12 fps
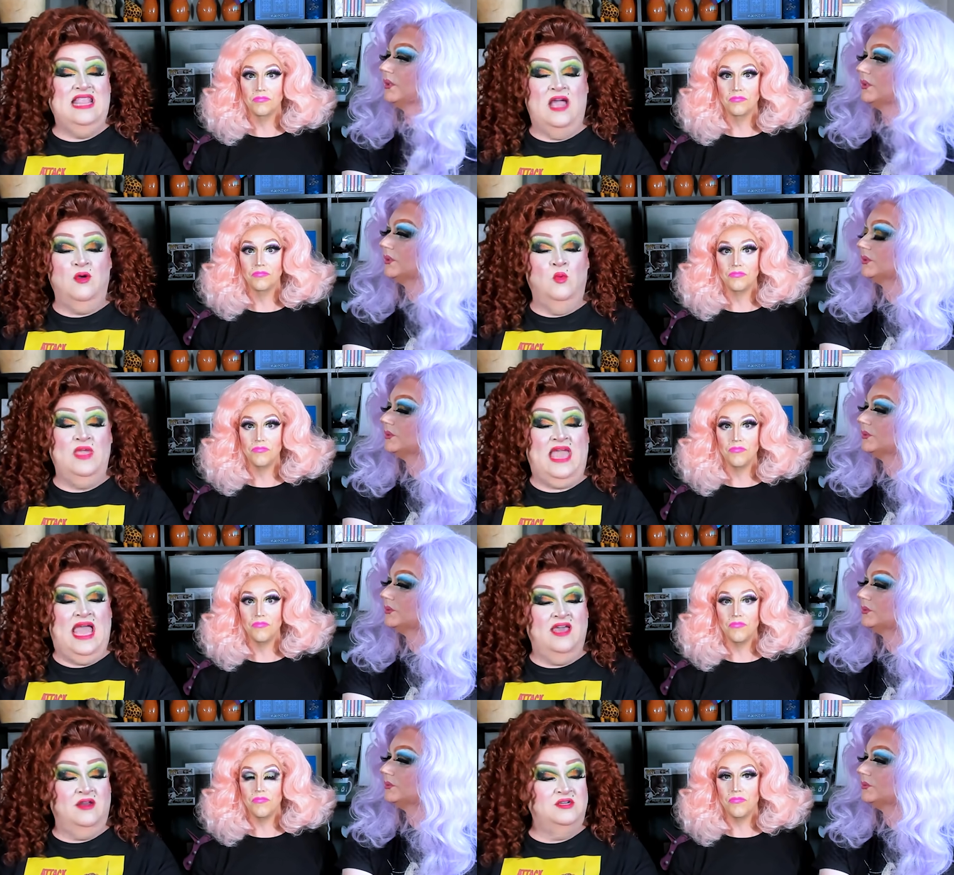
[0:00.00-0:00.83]
Speaker 1: now
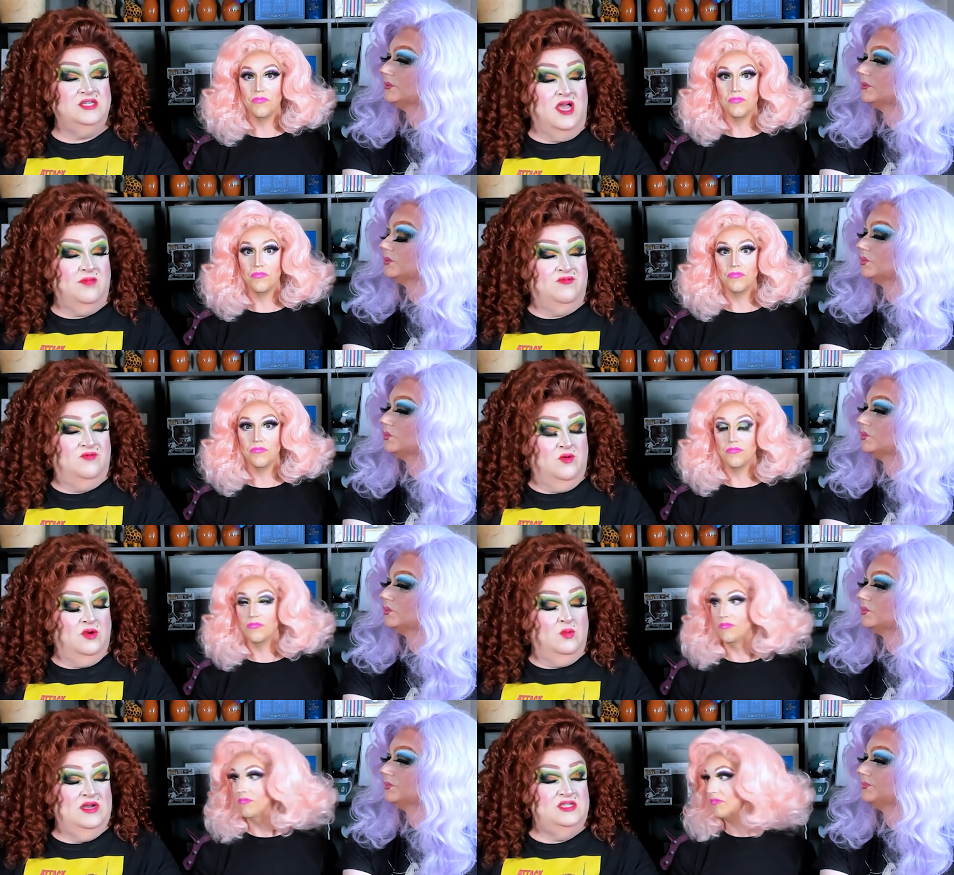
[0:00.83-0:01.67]
we had our top
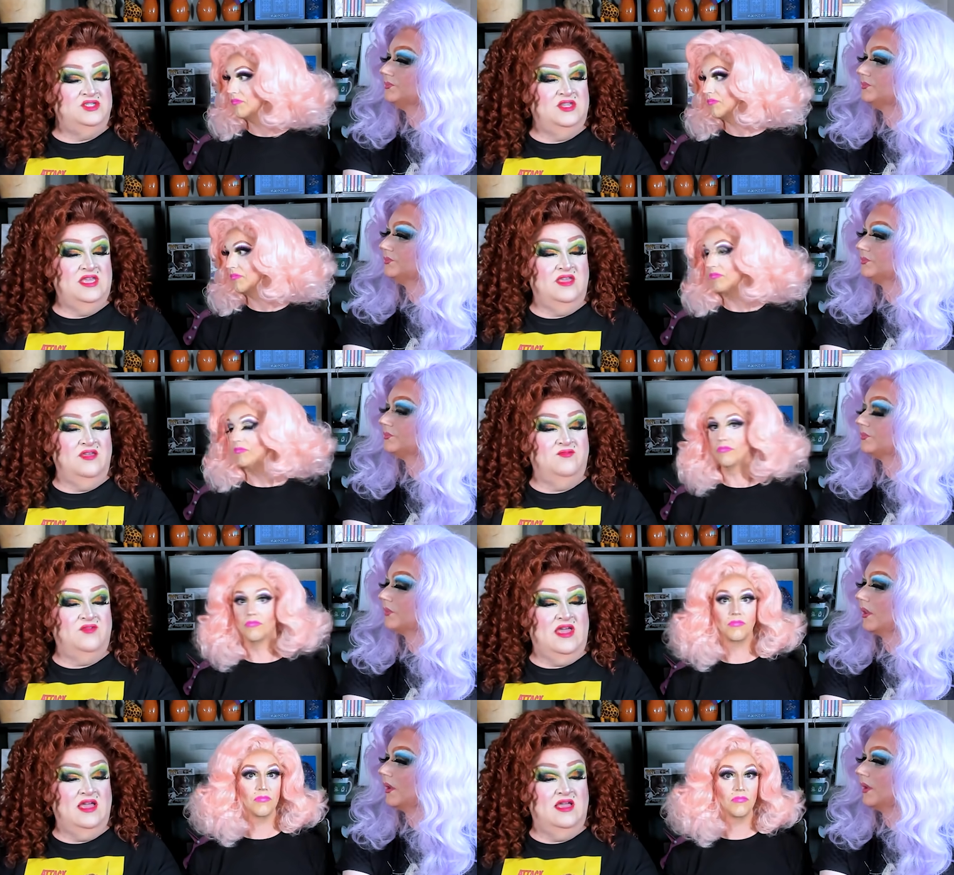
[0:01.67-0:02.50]
four. What did you think
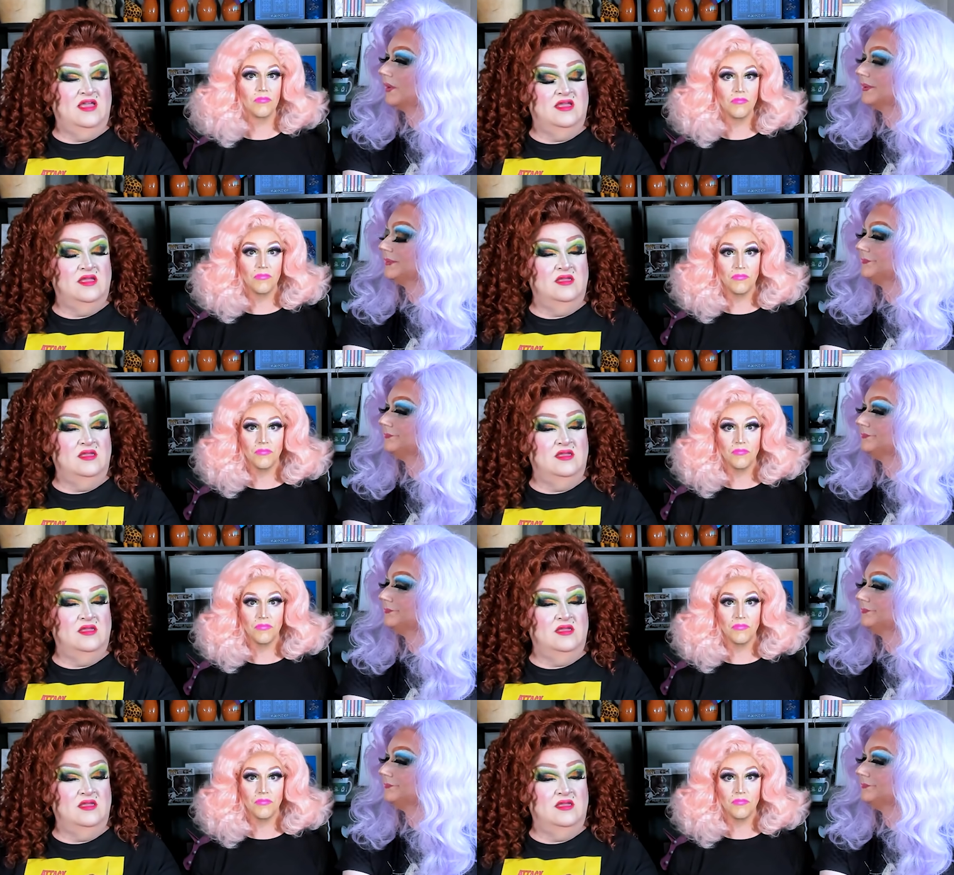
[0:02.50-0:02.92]
of uh,